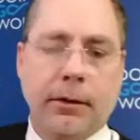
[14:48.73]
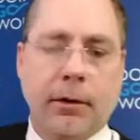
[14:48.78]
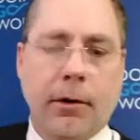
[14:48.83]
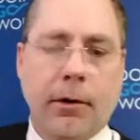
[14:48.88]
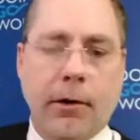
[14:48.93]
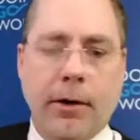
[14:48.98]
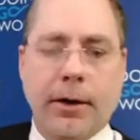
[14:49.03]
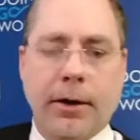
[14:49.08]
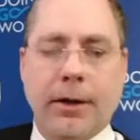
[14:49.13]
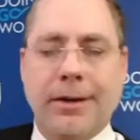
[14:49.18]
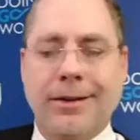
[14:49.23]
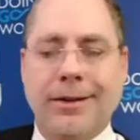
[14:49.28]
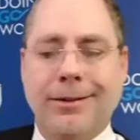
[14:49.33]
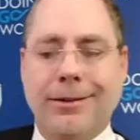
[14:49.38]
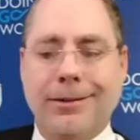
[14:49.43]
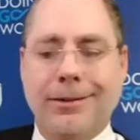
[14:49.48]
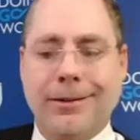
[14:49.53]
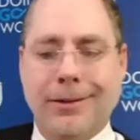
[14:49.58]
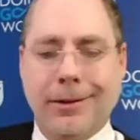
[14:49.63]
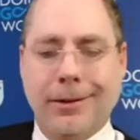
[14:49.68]
on a
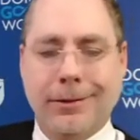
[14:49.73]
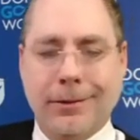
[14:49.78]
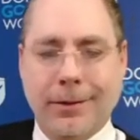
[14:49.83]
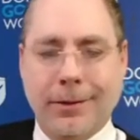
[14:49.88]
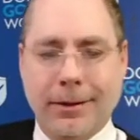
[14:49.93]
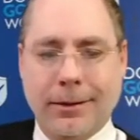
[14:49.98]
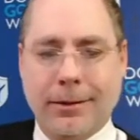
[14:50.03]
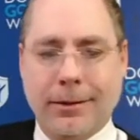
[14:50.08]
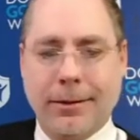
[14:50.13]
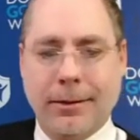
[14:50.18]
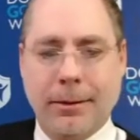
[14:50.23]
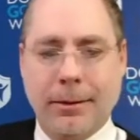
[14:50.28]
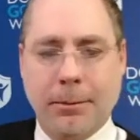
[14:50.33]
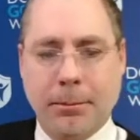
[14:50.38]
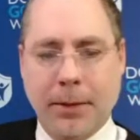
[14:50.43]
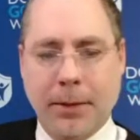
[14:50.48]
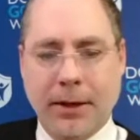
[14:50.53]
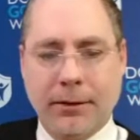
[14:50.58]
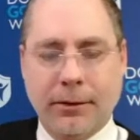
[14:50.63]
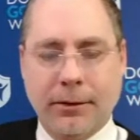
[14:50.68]
consistent
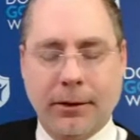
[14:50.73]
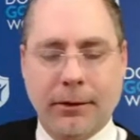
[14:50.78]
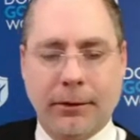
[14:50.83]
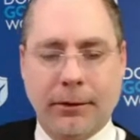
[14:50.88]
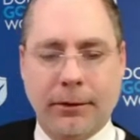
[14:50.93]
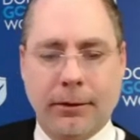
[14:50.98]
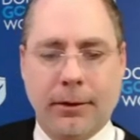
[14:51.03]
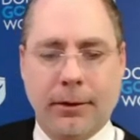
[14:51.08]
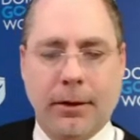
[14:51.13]
basis.